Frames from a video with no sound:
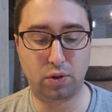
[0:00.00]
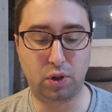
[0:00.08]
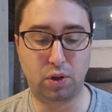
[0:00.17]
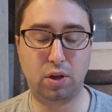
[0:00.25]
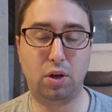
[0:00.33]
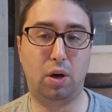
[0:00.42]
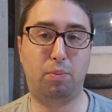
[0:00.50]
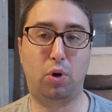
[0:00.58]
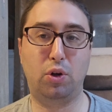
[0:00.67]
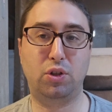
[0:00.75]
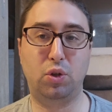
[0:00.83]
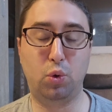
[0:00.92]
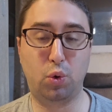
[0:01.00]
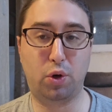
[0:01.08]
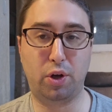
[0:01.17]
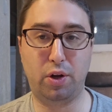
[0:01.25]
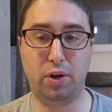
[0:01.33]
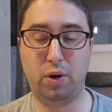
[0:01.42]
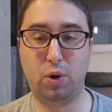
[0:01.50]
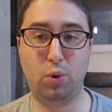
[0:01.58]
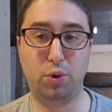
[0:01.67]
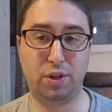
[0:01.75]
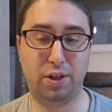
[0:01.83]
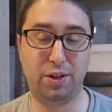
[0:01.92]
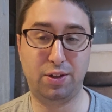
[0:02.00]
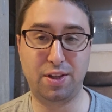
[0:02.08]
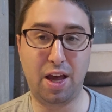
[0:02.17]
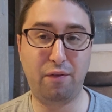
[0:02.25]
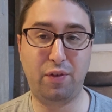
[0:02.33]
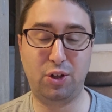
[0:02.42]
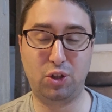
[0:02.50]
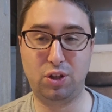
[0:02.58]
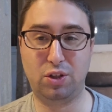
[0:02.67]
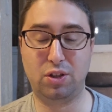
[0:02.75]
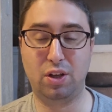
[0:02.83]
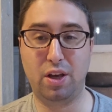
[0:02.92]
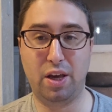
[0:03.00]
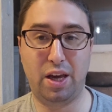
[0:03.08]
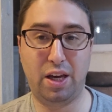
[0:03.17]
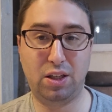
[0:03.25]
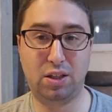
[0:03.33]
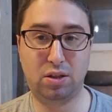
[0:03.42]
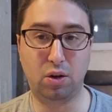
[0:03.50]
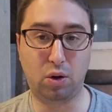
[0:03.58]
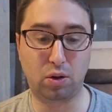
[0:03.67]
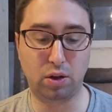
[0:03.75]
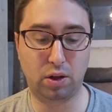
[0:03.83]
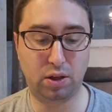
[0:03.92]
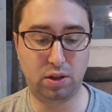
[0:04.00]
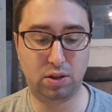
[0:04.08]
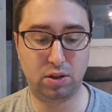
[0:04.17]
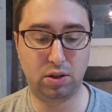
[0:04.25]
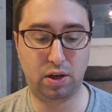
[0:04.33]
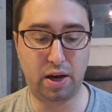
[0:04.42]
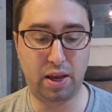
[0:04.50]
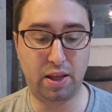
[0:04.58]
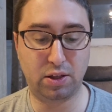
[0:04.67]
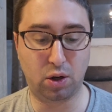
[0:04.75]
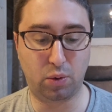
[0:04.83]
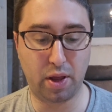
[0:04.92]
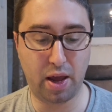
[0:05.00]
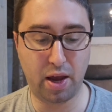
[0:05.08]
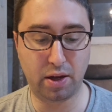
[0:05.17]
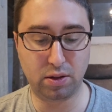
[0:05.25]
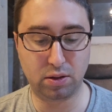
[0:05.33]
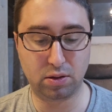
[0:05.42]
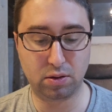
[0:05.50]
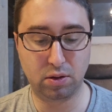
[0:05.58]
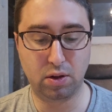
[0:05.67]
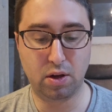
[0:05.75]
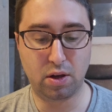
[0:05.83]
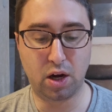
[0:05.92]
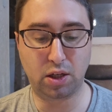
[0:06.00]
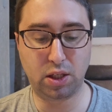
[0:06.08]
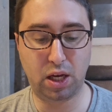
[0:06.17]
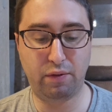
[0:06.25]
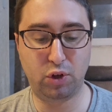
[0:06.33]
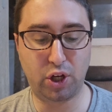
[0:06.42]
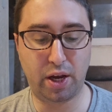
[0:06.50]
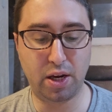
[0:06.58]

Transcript: it's only a person who could, who is his nefesh, his his soul is in his own hands. By an Eved,